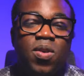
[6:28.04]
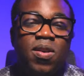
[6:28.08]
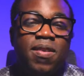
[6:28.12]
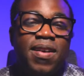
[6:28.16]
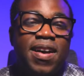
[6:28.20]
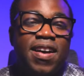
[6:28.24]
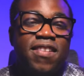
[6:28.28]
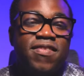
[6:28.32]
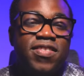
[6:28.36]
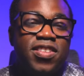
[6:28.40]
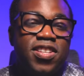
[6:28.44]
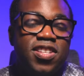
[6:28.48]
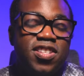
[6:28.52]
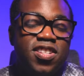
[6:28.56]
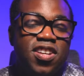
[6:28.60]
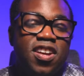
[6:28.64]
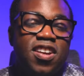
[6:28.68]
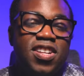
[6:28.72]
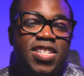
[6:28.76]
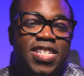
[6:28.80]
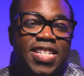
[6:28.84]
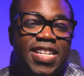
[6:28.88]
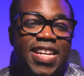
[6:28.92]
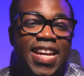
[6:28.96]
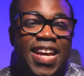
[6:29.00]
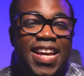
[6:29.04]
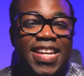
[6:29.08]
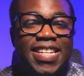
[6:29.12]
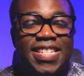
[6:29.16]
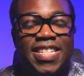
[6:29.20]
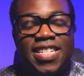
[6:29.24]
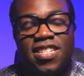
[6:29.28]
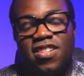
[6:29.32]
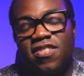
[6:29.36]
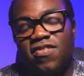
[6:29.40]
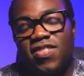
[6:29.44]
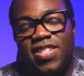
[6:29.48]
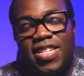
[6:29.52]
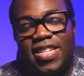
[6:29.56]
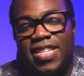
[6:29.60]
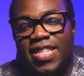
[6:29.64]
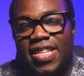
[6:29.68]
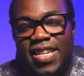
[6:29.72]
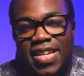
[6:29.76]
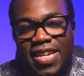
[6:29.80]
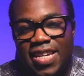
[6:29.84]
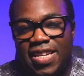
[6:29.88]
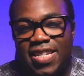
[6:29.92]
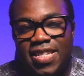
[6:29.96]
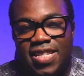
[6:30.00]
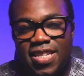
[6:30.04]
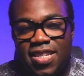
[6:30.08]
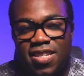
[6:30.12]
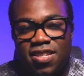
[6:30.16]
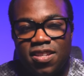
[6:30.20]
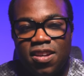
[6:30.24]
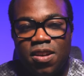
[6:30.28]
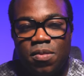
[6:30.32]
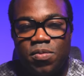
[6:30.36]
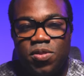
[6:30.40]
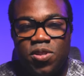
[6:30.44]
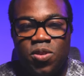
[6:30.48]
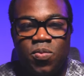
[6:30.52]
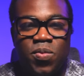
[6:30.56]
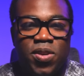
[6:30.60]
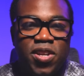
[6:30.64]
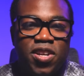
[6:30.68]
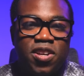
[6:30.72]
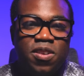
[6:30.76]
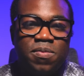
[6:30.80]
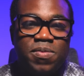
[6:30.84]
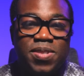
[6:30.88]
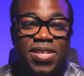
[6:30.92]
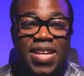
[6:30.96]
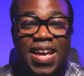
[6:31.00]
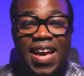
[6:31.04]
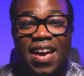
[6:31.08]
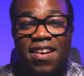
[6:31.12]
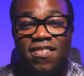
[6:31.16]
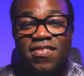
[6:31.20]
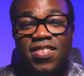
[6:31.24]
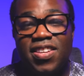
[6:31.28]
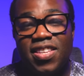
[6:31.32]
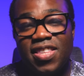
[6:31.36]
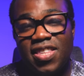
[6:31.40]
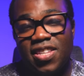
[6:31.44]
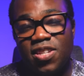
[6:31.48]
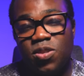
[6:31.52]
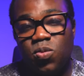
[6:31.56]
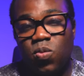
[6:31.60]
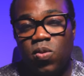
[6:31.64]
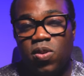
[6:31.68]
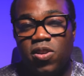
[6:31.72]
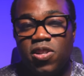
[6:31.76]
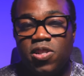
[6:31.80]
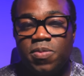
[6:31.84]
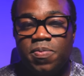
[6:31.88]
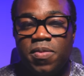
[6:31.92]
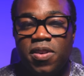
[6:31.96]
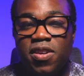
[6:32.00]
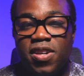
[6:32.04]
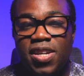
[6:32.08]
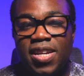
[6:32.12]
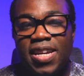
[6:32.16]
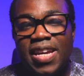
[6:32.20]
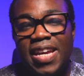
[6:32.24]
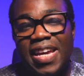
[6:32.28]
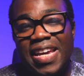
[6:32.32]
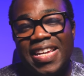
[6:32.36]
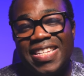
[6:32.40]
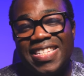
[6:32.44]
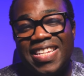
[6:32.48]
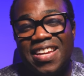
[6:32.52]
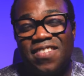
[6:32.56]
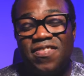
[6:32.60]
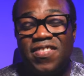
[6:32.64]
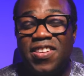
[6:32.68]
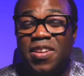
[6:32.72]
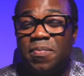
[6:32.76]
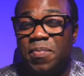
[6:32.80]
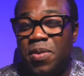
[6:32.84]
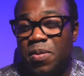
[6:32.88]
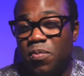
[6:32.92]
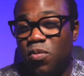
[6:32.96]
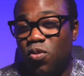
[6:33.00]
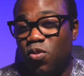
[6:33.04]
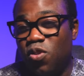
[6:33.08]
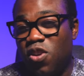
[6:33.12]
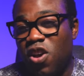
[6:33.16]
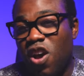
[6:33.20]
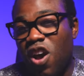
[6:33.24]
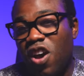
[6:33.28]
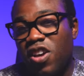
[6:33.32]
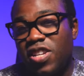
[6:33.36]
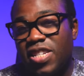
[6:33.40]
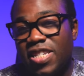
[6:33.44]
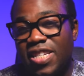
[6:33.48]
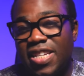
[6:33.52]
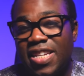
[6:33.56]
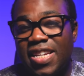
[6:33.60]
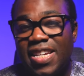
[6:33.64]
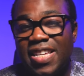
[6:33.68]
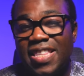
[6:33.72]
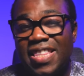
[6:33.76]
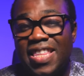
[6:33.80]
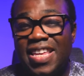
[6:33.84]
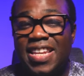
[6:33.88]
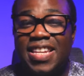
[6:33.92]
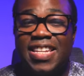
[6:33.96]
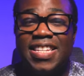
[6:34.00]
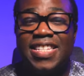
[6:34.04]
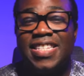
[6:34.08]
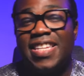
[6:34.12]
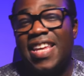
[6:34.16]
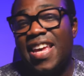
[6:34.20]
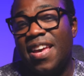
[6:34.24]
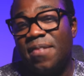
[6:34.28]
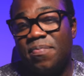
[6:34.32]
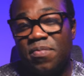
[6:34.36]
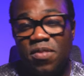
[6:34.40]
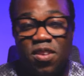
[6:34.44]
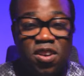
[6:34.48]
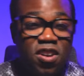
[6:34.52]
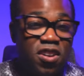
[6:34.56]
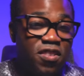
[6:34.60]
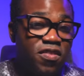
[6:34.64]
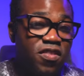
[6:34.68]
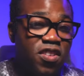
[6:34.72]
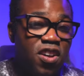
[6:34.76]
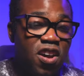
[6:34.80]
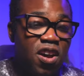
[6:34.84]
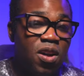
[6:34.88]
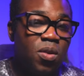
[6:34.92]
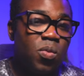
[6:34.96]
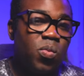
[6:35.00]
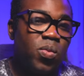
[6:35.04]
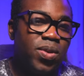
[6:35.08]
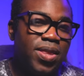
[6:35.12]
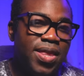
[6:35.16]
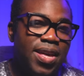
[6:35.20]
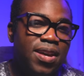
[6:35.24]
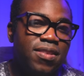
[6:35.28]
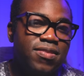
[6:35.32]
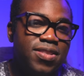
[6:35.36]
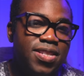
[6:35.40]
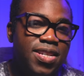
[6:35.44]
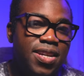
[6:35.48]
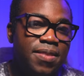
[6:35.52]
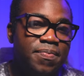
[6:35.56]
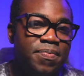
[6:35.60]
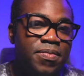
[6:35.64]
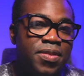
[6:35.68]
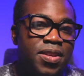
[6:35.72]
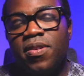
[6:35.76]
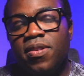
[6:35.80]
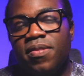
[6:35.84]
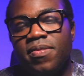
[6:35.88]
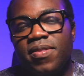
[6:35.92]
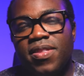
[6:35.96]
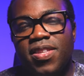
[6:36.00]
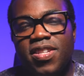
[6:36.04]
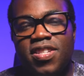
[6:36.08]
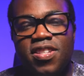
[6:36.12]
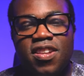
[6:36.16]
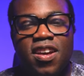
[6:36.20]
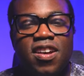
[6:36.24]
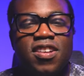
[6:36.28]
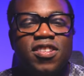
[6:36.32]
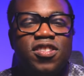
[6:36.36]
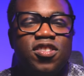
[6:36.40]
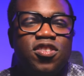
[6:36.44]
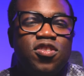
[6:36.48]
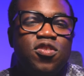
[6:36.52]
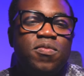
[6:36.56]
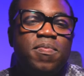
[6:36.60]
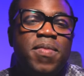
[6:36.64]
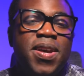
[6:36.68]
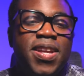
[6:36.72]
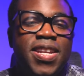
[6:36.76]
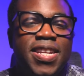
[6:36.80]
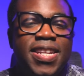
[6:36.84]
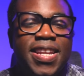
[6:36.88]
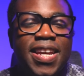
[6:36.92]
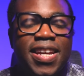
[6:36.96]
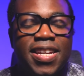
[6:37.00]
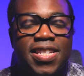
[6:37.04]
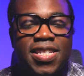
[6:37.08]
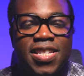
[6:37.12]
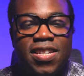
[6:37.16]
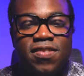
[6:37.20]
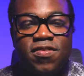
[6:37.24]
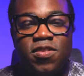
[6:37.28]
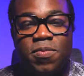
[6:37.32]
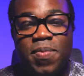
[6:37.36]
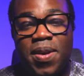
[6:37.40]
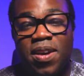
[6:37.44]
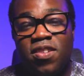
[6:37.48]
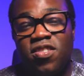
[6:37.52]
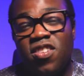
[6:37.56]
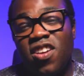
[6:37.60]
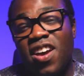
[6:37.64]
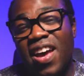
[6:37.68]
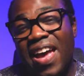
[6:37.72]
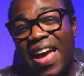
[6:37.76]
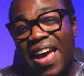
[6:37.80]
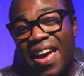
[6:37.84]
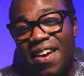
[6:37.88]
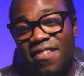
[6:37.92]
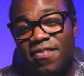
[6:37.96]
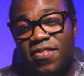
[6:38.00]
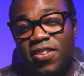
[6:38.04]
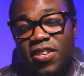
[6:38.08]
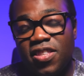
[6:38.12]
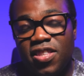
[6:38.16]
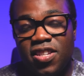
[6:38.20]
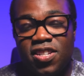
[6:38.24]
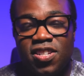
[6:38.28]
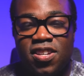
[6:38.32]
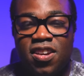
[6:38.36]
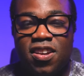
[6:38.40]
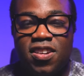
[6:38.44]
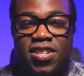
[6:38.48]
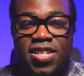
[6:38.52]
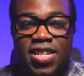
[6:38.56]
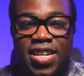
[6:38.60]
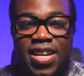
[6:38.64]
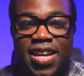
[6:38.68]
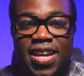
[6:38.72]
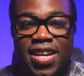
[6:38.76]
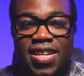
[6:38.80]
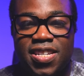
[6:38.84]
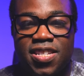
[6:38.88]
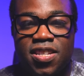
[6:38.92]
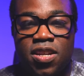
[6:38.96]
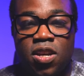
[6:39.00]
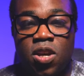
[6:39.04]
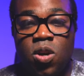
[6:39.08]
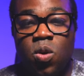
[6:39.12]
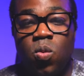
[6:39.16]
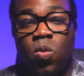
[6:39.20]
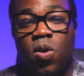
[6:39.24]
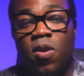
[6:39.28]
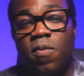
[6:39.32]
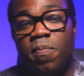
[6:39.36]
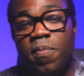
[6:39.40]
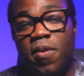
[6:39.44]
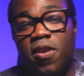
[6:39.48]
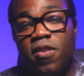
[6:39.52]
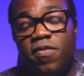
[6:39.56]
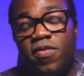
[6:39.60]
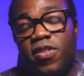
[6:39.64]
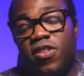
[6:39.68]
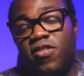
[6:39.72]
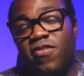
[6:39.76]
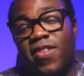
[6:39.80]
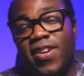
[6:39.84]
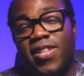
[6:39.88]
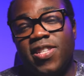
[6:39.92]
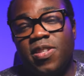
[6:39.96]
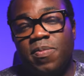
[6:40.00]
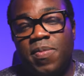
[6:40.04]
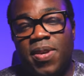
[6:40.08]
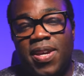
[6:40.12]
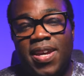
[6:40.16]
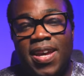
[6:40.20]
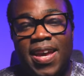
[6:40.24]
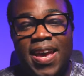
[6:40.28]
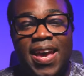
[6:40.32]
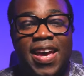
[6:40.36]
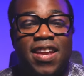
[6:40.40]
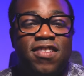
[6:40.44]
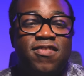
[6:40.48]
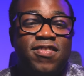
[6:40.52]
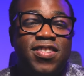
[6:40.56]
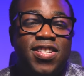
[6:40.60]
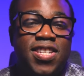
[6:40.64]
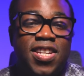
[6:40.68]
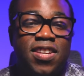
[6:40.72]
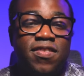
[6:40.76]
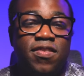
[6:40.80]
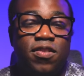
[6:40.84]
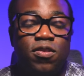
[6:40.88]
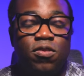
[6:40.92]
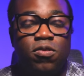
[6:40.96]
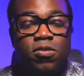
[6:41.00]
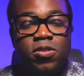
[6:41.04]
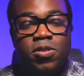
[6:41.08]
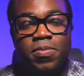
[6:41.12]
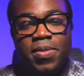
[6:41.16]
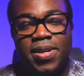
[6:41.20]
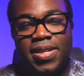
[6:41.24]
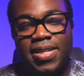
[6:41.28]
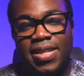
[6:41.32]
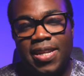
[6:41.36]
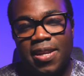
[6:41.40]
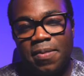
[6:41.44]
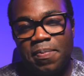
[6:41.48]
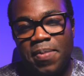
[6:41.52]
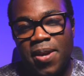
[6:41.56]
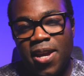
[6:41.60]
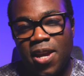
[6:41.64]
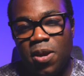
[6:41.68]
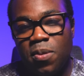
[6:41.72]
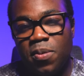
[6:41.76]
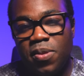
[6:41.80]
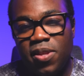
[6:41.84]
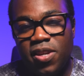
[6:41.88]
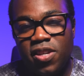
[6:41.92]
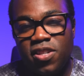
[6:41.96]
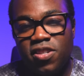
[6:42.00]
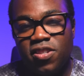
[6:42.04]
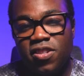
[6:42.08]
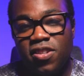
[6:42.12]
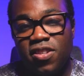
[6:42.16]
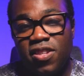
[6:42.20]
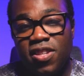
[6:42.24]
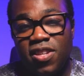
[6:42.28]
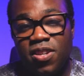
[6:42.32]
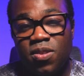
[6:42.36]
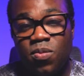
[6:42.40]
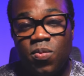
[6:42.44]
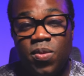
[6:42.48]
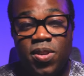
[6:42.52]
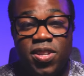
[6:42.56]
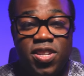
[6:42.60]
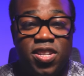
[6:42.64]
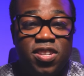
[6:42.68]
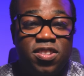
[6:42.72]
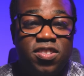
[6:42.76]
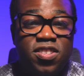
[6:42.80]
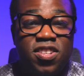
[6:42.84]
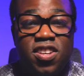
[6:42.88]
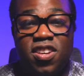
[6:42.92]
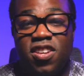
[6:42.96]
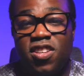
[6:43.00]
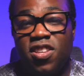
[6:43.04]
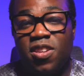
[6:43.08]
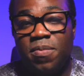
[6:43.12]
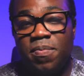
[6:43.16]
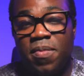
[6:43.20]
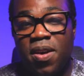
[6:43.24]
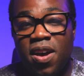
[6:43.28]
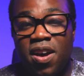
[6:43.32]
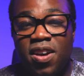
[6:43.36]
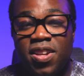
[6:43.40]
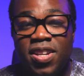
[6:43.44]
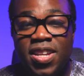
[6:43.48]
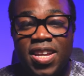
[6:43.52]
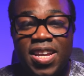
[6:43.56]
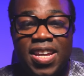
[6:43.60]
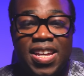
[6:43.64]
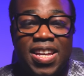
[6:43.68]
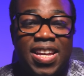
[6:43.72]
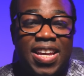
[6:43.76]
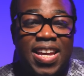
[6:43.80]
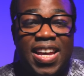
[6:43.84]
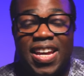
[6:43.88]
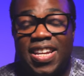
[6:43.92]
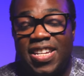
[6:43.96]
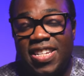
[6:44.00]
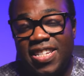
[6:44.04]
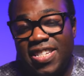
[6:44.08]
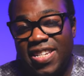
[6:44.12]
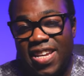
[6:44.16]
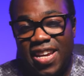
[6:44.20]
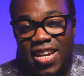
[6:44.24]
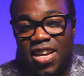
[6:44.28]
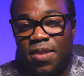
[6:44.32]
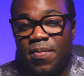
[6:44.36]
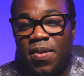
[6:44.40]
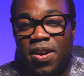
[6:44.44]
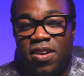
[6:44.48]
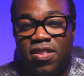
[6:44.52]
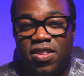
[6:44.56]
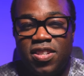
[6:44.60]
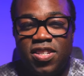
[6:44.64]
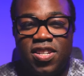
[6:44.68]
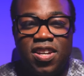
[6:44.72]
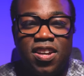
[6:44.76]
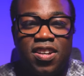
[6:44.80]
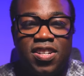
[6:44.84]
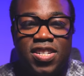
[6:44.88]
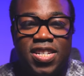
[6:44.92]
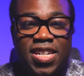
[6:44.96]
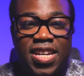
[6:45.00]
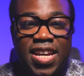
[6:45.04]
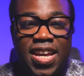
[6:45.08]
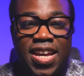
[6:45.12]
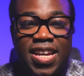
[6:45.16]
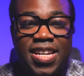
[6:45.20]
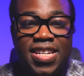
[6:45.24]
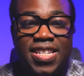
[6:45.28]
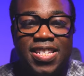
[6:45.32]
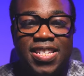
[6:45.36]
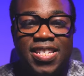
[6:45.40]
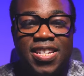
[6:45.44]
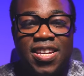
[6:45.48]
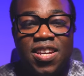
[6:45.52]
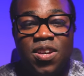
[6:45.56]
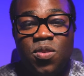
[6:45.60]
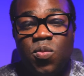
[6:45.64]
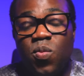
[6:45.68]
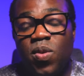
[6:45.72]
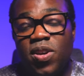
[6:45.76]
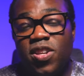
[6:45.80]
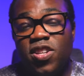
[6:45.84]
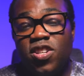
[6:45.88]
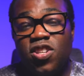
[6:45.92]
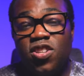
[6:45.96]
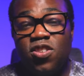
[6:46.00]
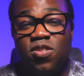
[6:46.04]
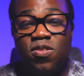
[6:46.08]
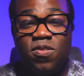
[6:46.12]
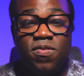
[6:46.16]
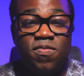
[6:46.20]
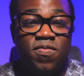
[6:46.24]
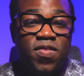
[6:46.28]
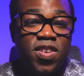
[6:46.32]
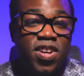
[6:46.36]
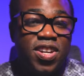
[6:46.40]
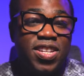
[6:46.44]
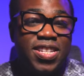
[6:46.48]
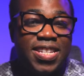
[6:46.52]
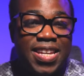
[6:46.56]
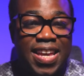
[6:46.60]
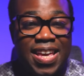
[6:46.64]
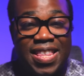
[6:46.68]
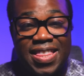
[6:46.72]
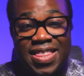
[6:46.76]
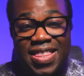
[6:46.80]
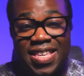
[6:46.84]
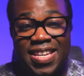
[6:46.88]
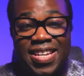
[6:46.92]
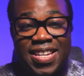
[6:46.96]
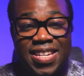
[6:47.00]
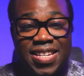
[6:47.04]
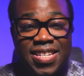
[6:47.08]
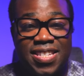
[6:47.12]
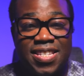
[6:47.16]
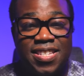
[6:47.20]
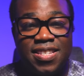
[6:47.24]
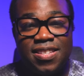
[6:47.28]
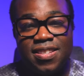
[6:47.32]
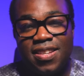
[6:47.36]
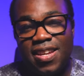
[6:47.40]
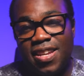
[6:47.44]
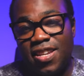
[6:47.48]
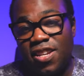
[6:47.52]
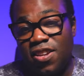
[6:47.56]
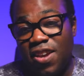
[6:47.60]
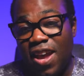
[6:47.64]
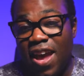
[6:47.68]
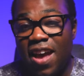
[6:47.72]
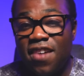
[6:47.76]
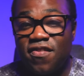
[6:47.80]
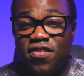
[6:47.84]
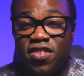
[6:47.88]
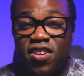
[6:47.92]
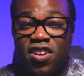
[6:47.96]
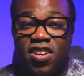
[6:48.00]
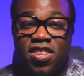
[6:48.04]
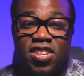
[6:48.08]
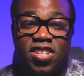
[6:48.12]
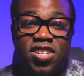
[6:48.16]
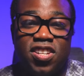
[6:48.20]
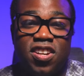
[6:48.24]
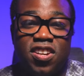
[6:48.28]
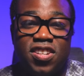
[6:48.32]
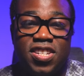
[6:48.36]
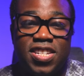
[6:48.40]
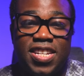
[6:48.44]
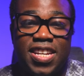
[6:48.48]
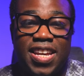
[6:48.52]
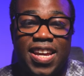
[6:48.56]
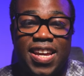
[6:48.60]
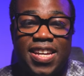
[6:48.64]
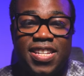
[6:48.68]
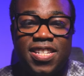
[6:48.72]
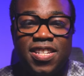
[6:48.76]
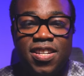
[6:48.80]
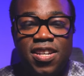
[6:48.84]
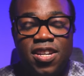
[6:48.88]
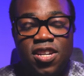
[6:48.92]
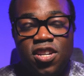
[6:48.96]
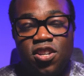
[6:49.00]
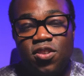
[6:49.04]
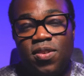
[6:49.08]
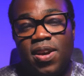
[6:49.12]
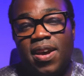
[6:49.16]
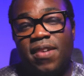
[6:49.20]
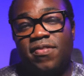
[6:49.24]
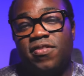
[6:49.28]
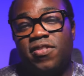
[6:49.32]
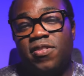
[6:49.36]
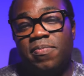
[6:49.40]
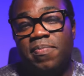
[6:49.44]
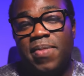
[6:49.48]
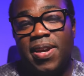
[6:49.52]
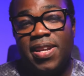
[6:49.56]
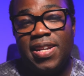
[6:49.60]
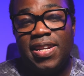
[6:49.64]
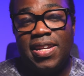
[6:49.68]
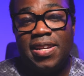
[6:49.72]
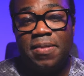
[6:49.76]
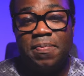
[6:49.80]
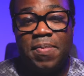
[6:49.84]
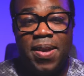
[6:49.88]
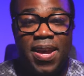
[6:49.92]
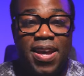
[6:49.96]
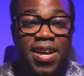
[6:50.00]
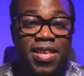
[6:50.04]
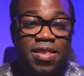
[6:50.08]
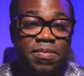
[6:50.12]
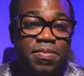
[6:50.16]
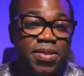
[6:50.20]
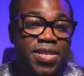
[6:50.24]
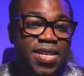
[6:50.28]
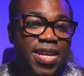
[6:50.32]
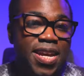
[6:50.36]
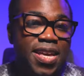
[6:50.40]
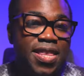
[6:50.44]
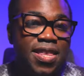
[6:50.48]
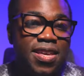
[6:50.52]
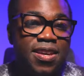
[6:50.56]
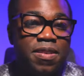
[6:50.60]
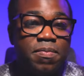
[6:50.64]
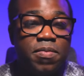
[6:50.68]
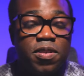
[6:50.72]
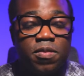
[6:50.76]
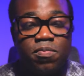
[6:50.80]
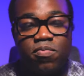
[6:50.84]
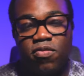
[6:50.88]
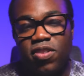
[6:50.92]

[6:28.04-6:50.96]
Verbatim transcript: While having the charging case is obviously the easiest option when it comes to having this wireless mic, it's definitely a bit more costly than the set I've got without it. But there's not too many negatives about not having the charging case. While both the transmitter and receiver automatically pair with each other when you turn them on, and you take them out of the charging case. When you first get these and you haven't got the charging case, you'll have to manually pair them together by